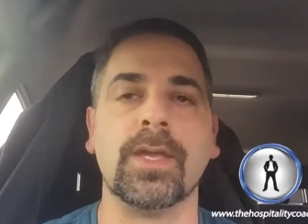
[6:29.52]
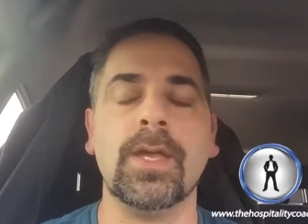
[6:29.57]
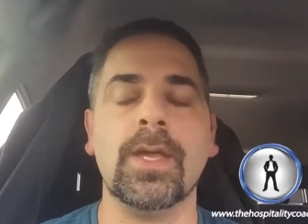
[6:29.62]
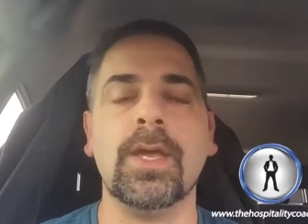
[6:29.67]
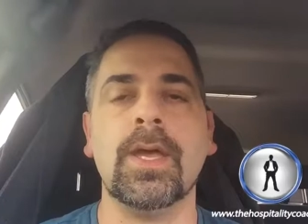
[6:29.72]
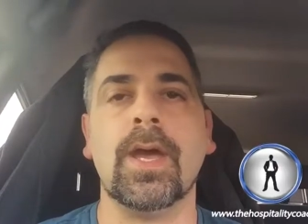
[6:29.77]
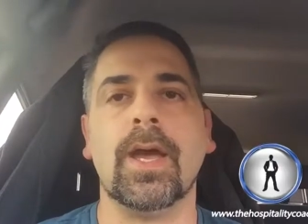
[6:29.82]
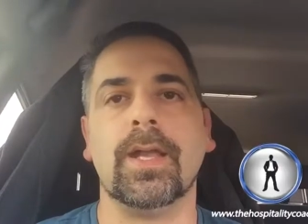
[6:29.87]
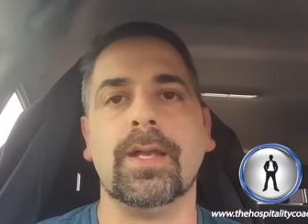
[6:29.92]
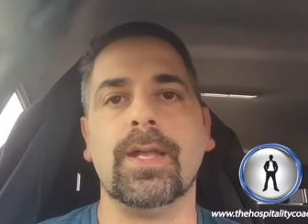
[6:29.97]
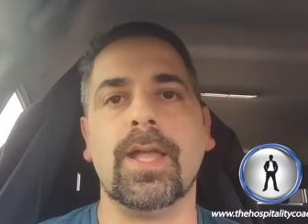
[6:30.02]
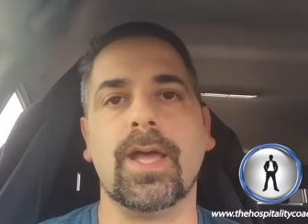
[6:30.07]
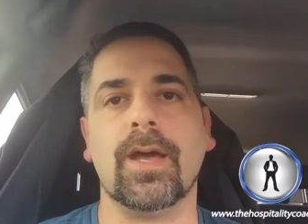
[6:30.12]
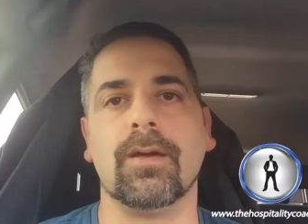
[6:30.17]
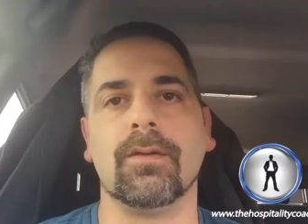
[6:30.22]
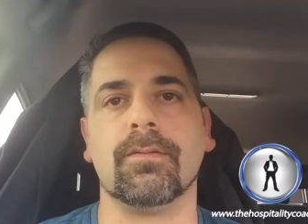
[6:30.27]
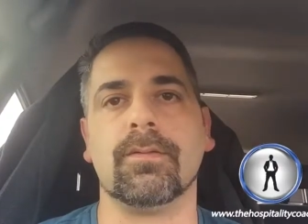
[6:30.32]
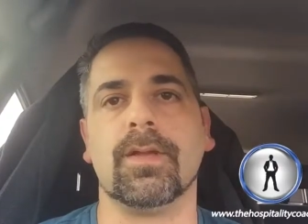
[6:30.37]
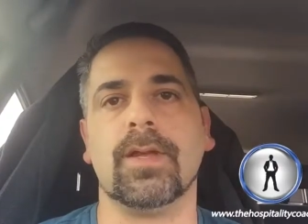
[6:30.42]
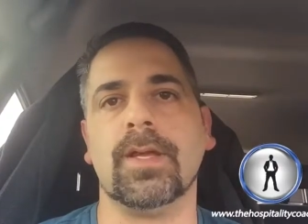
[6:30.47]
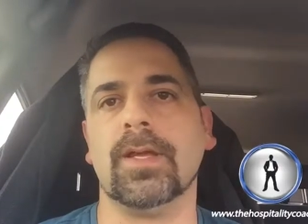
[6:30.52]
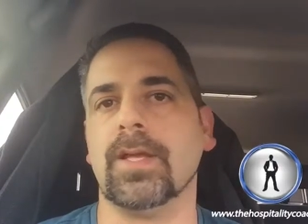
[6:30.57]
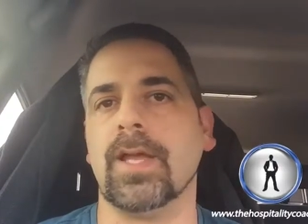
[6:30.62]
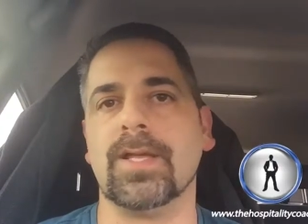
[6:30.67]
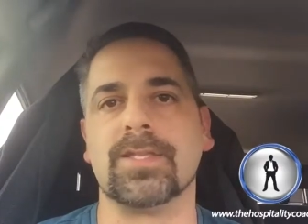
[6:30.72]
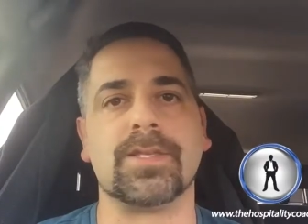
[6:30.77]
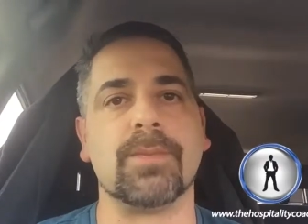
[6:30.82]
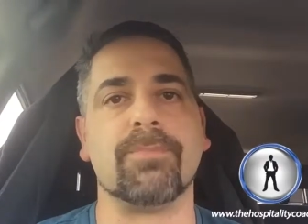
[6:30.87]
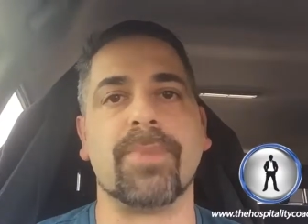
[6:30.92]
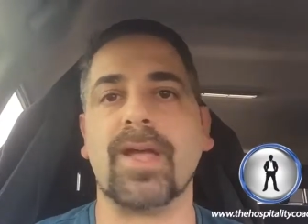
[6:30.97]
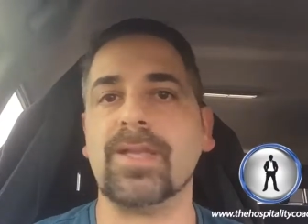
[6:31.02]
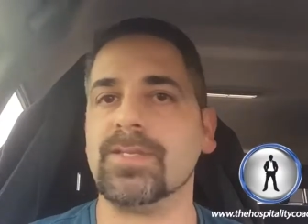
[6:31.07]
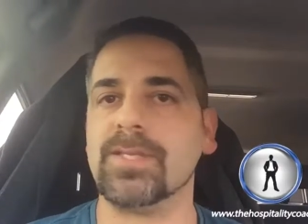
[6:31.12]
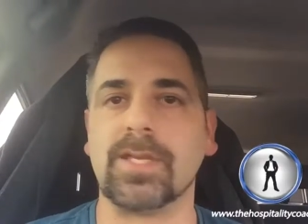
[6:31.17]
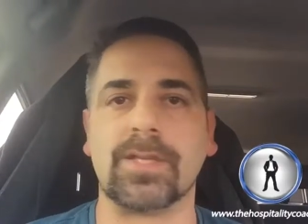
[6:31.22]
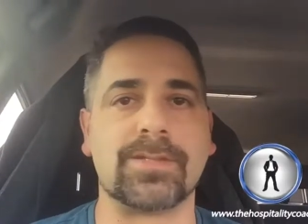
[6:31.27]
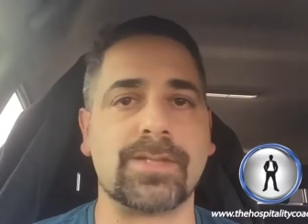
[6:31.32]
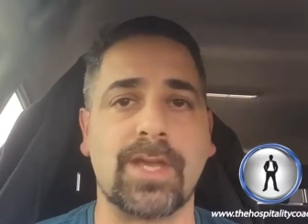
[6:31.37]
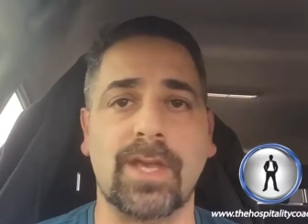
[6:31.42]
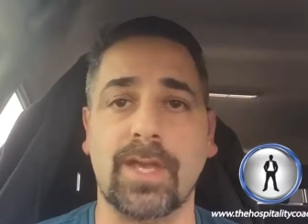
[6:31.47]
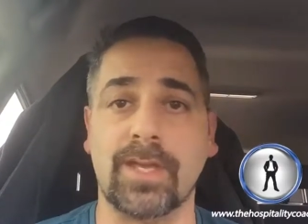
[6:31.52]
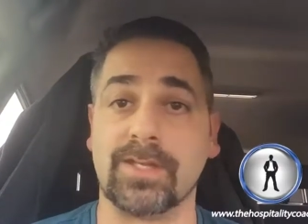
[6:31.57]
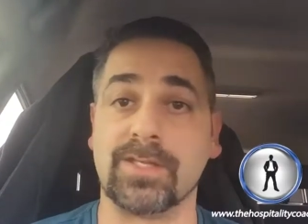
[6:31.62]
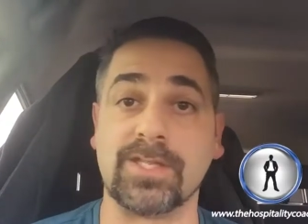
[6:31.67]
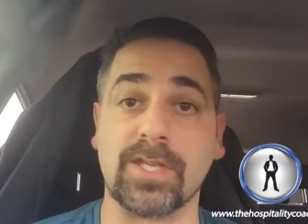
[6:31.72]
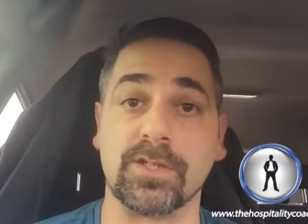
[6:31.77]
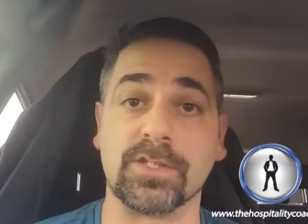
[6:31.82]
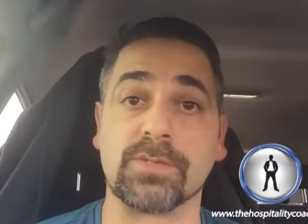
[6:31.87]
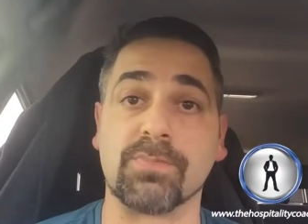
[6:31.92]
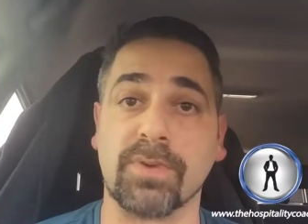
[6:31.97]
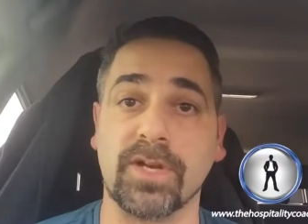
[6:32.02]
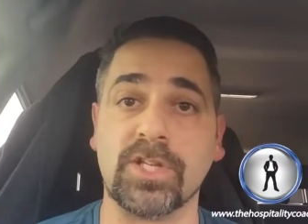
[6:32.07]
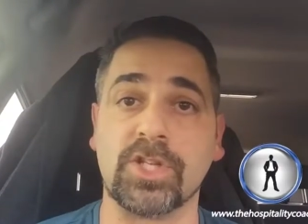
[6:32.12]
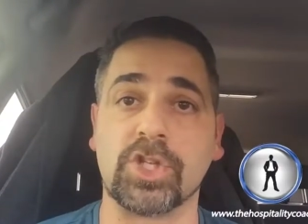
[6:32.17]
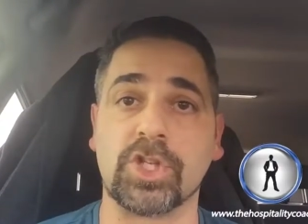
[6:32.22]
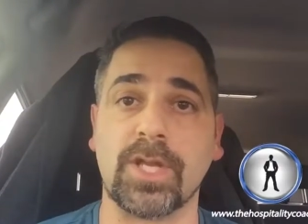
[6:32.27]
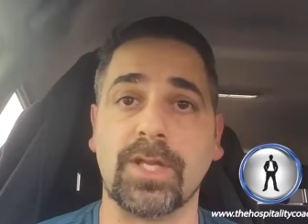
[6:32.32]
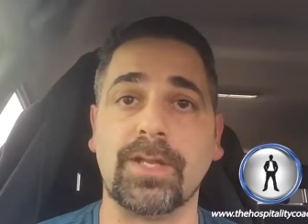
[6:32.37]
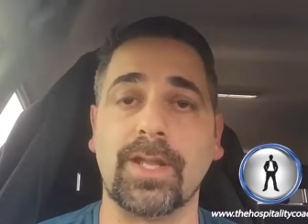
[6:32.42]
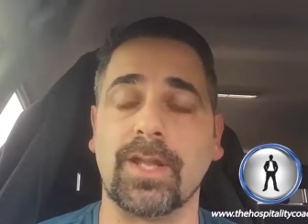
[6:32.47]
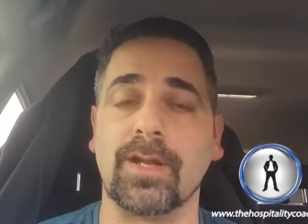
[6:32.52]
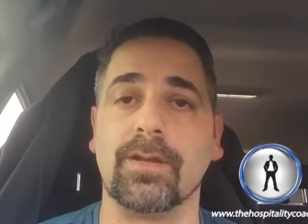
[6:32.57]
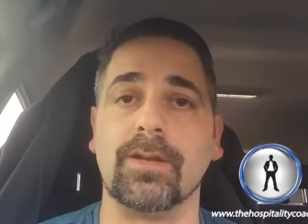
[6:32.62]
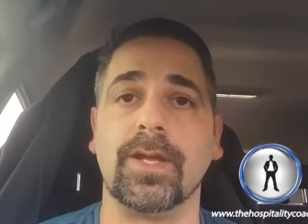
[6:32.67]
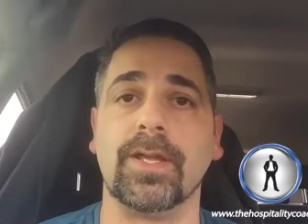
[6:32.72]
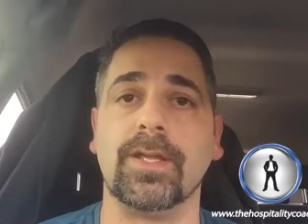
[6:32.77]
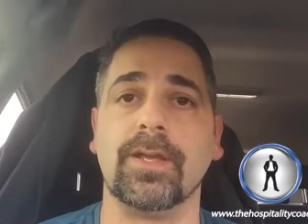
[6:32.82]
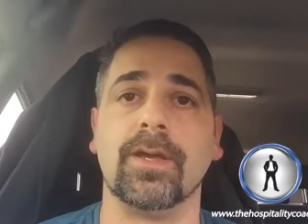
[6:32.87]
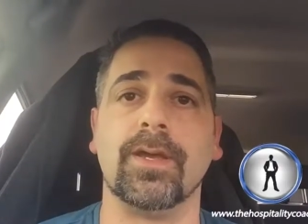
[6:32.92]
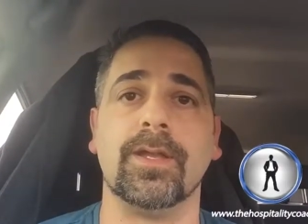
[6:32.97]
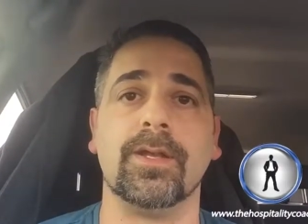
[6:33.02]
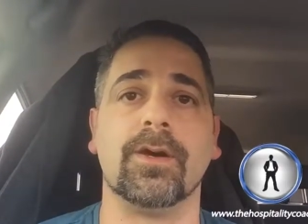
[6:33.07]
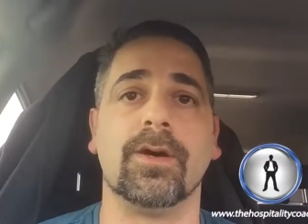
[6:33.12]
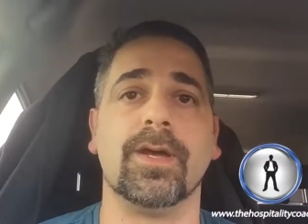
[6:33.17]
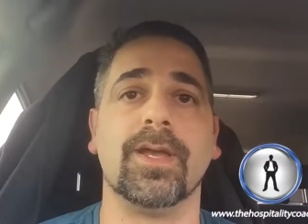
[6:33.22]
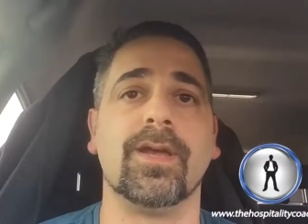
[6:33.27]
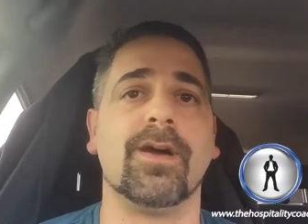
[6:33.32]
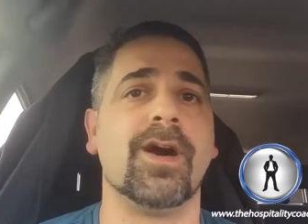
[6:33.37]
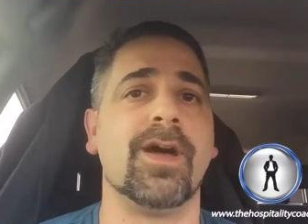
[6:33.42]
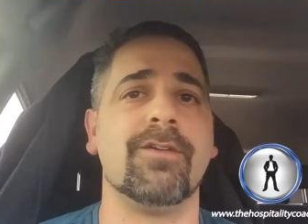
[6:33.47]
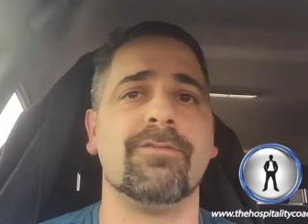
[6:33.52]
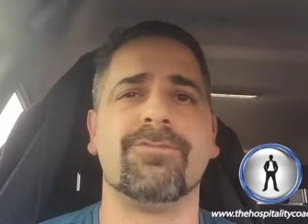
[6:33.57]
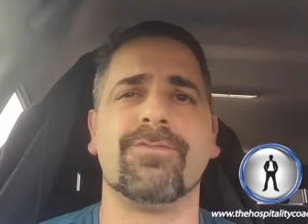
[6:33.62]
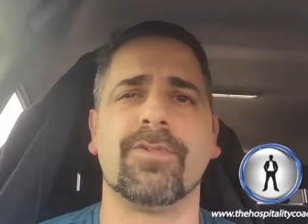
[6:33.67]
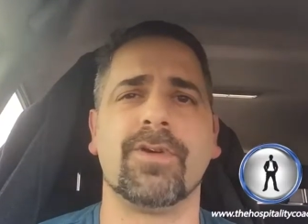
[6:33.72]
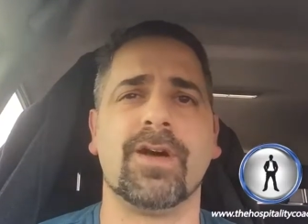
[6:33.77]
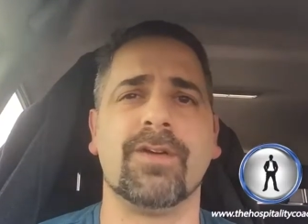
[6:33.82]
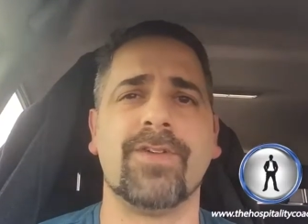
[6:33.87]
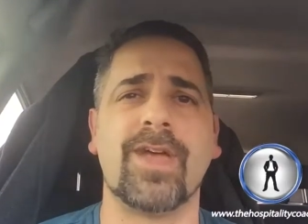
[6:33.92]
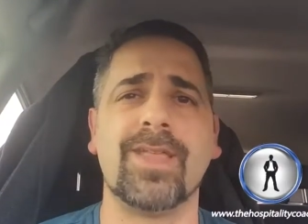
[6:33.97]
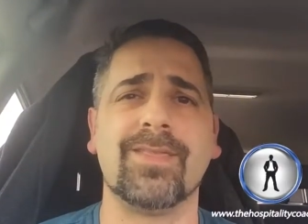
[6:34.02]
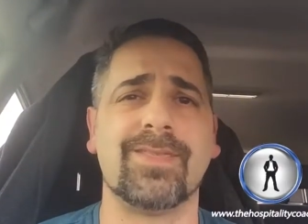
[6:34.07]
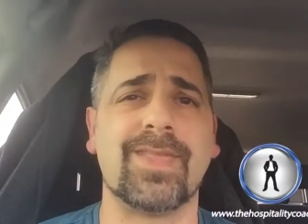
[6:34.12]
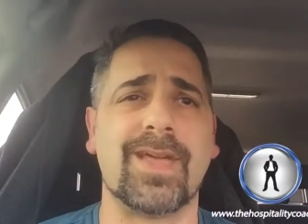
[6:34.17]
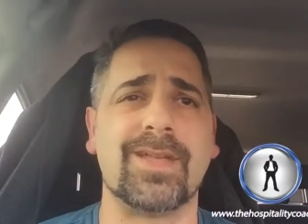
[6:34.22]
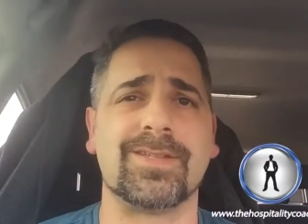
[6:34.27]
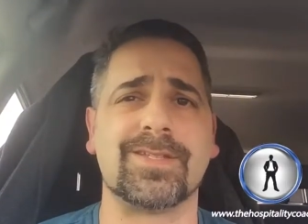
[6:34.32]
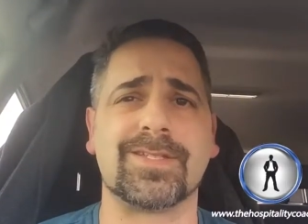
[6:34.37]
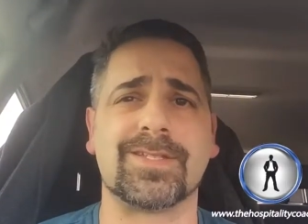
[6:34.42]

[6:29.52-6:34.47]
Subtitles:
Now, it's a basic Excel spreadsheet, and I've had that